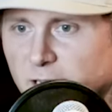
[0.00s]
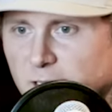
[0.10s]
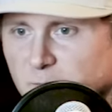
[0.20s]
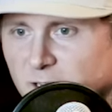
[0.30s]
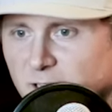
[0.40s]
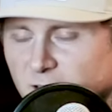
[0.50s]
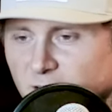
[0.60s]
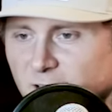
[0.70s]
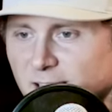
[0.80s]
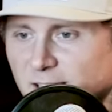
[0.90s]
ahead of me,
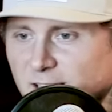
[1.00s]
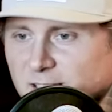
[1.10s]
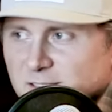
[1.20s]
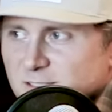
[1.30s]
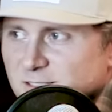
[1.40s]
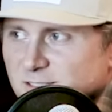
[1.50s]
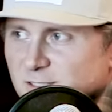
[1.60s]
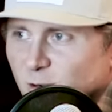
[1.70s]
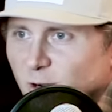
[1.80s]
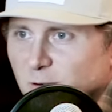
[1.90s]
and
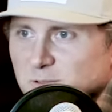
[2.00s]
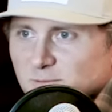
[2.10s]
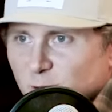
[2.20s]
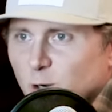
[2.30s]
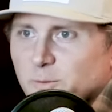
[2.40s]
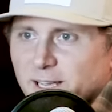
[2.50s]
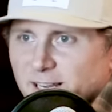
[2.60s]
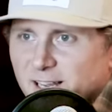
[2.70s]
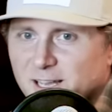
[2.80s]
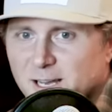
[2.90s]
so I was
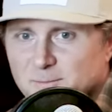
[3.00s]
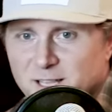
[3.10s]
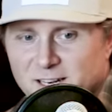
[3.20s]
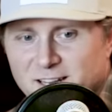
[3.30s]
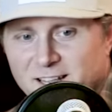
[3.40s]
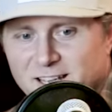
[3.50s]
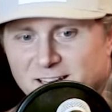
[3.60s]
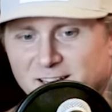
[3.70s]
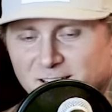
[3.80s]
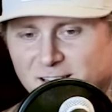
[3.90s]
filming him getting
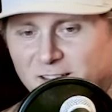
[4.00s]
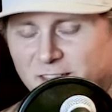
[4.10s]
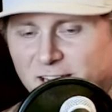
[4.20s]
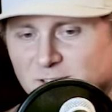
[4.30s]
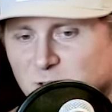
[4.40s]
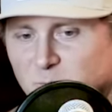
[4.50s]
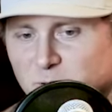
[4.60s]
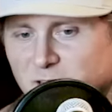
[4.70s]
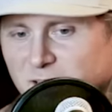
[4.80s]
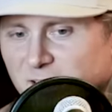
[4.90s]
in, and and then I jump
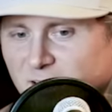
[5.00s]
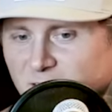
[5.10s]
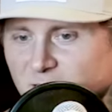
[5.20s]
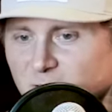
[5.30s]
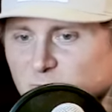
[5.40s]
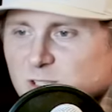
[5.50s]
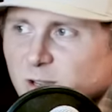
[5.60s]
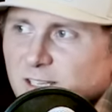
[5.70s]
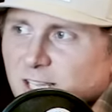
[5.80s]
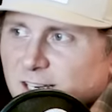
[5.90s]
in. So
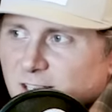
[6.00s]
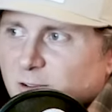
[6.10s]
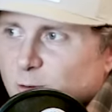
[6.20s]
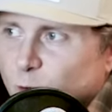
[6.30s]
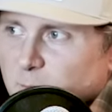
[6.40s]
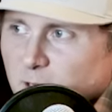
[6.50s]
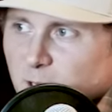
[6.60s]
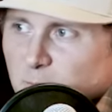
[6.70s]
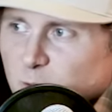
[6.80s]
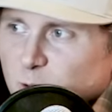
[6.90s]
he technically warmed it
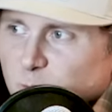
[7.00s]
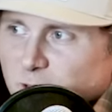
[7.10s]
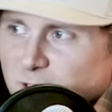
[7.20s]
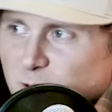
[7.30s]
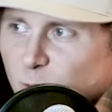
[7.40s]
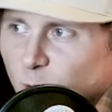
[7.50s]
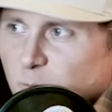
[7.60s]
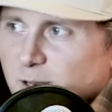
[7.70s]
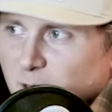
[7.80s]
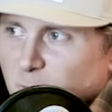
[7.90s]
up a little bit. You a warmed
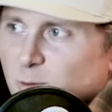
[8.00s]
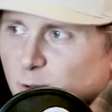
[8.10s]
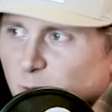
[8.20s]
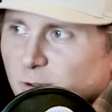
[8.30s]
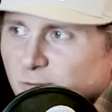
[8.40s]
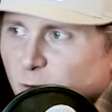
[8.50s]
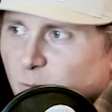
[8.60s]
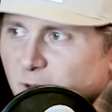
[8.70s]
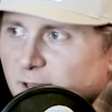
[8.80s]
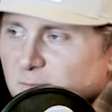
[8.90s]
little. it up a little yeah. bit for
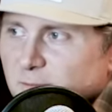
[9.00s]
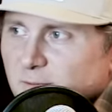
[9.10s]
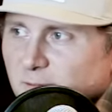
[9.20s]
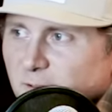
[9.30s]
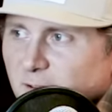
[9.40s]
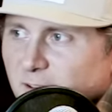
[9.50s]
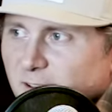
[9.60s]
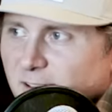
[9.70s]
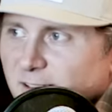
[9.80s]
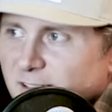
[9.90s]
me, and spilled some of the ice
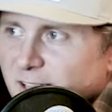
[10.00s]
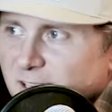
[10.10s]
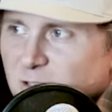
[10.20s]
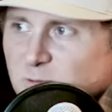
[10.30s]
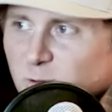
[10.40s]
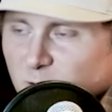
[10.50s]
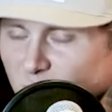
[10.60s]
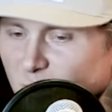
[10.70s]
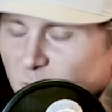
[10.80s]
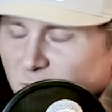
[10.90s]
out. Yeah, you spilled.
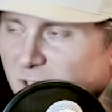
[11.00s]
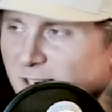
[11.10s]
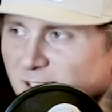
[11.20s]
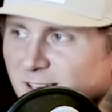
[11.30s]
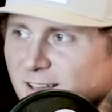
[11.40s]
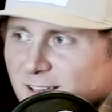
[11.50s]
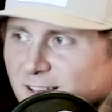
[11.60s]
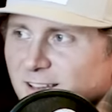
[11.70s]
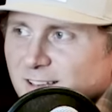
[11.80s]
We'll reverse bit. it next time.